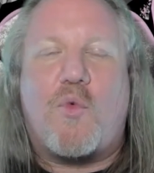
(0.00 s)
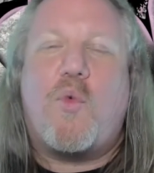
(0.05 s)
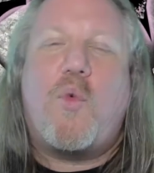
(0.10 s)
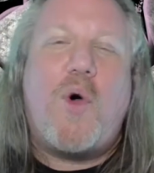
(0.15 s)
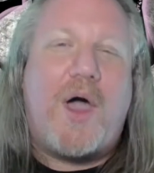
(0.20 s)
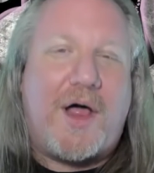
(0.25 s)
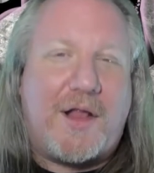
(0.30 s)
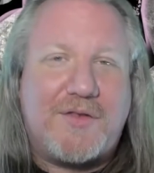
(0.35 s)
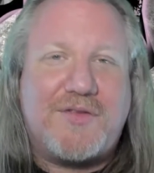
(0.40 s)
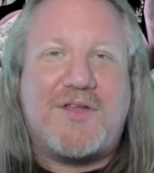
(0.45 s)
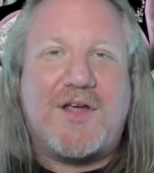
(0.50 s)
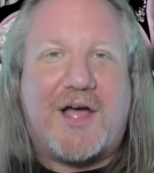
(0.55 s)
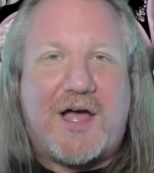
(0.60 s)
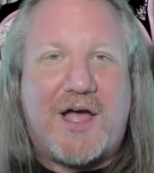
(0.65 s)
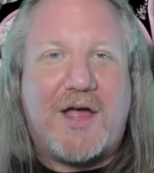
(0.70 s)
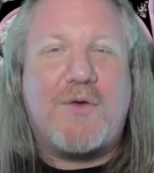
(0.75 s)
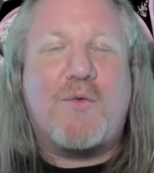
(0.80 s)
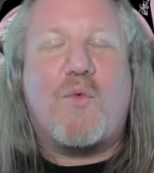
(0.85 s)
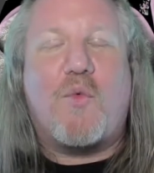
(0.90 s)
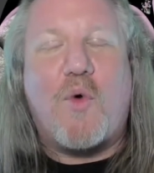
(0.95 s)
Well
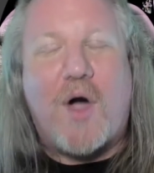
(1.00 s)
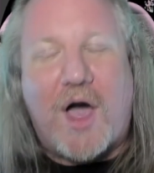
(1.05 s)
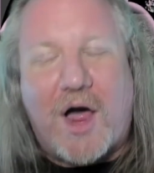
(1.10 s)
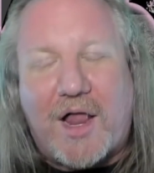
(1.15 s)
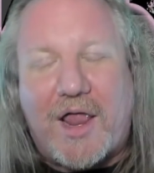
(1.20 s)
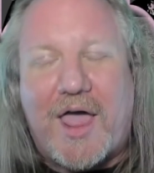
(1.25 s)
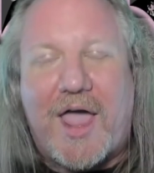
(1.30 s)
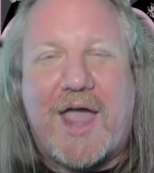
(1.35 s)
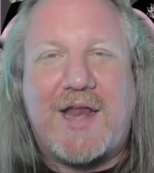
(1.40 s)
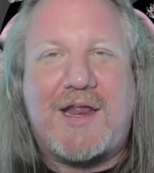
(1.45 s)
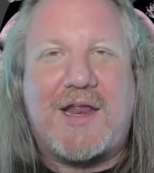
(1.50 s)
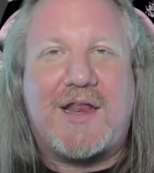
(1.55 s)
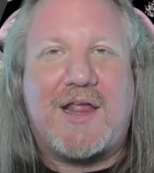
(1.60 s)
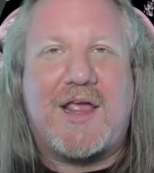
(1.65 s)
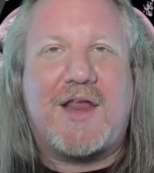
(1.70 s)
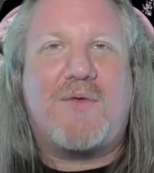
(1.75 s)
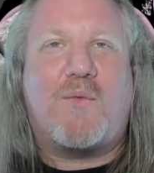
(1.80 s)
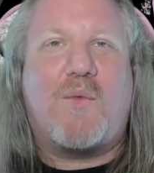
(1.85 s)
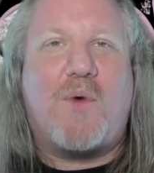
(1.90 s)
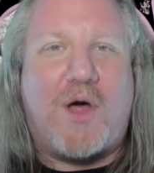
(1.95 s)
done. Well
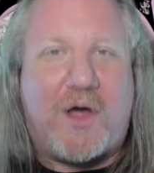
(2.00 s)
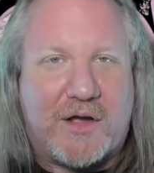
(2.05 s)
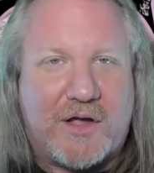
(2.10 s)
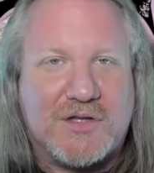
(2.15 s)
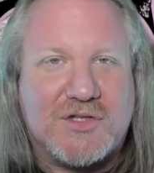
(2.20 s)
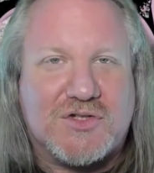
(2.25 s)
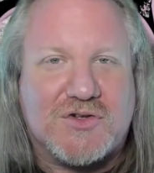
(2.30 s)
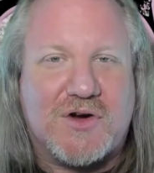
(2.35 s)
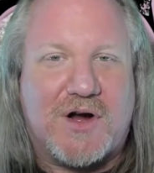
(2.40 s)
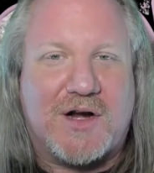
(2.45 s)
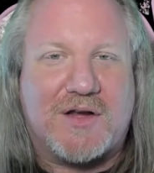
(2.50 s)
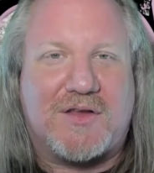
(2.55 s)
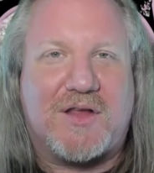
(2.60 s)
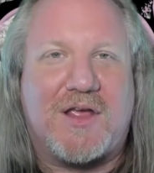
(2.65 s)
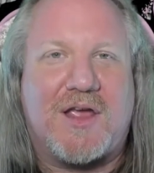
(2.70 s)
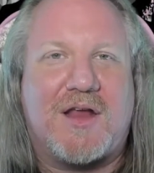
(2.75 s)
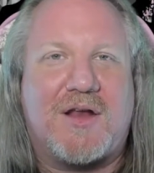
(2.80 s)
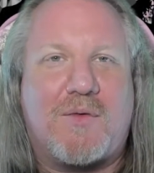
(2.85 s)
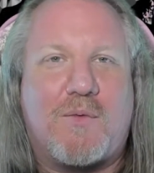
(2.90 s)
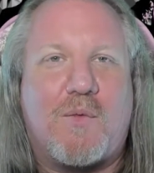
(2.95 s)
edited. Well
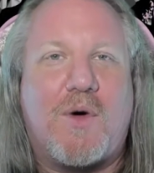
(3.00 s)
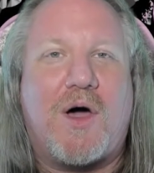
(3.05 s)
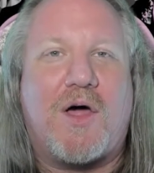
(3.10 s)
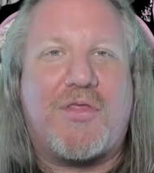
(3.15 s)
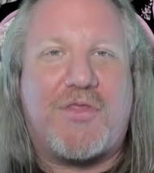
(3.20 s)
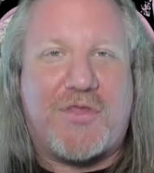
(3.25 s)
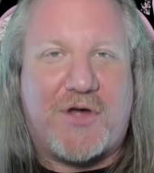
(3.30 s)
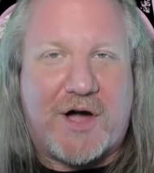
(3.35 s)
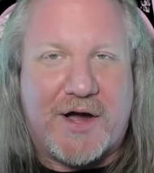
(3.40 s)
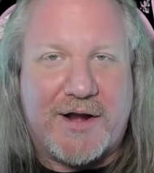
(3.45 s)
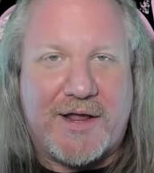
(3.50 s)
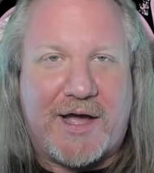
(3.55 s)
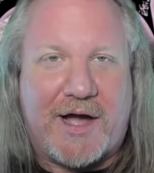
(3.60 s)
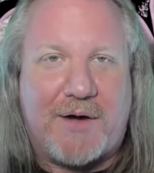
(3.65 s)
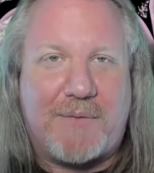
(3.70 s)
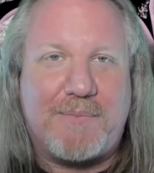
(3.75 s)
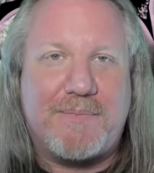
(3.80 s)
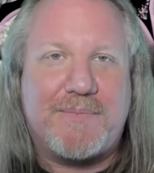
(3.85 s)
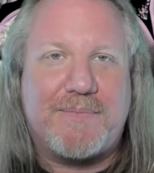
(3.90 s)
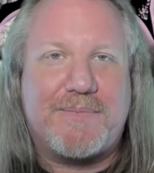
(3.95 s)
constructed. Well thought out.